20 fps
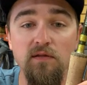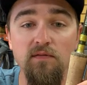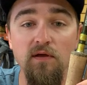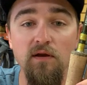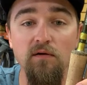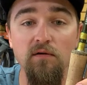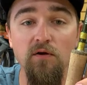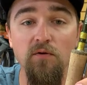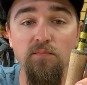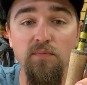and
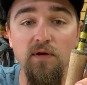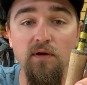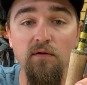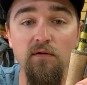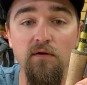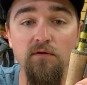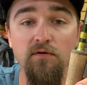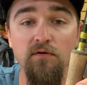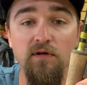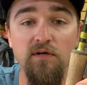that'll help you out
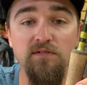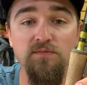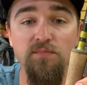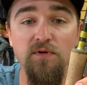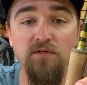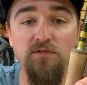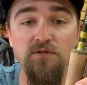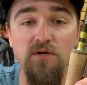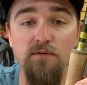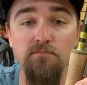on your next
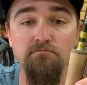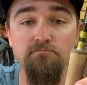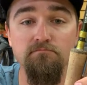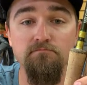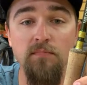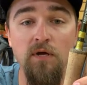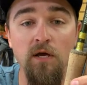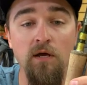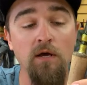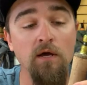big trip.
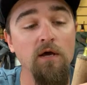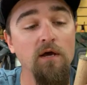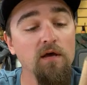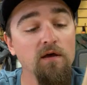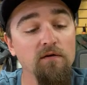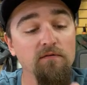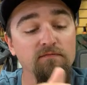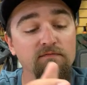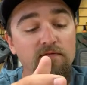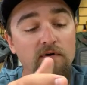
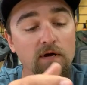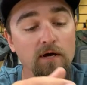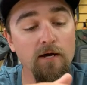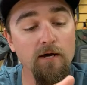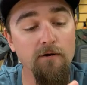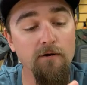If